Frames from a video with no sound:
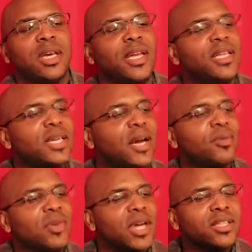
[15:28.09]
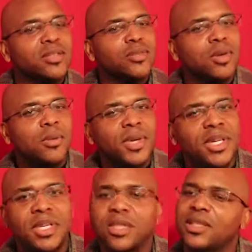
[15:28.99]
anytime you got this
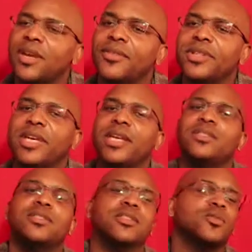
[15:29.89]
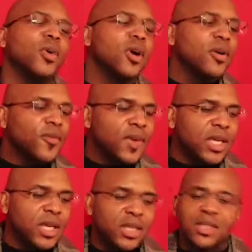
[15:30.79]
woman and everything just is
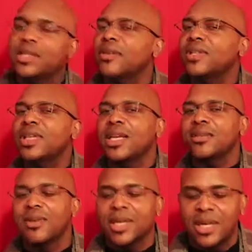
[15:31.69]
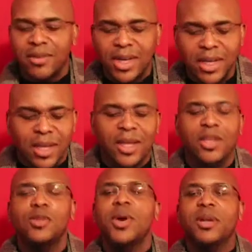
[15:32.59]
perfect and everything is working out right,
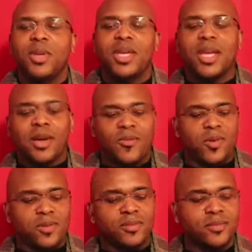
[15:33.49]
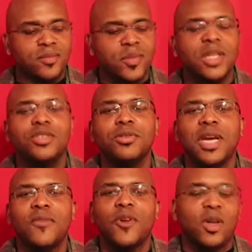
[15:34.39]
you better be careful that you're
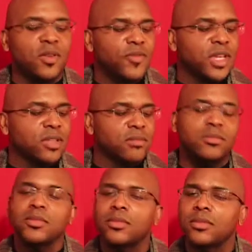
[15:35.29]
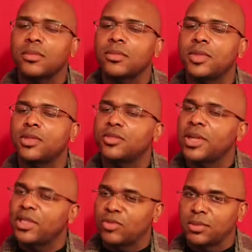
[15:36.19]
not falling victim to the
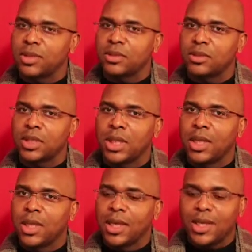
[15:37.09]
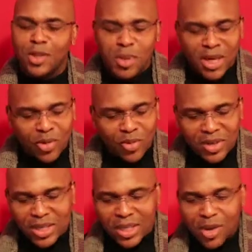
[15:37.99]
strange woman. You better
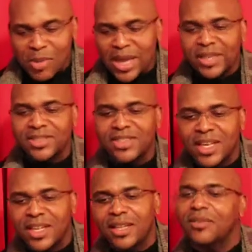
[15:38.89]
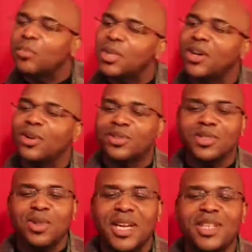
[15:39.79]
really go back and study, because the
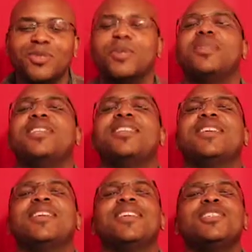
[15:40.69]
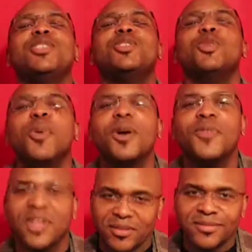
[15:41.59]
strange woman, she's too
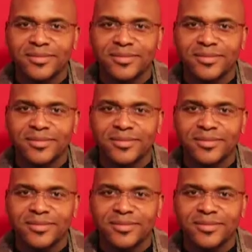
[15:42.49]
perfect.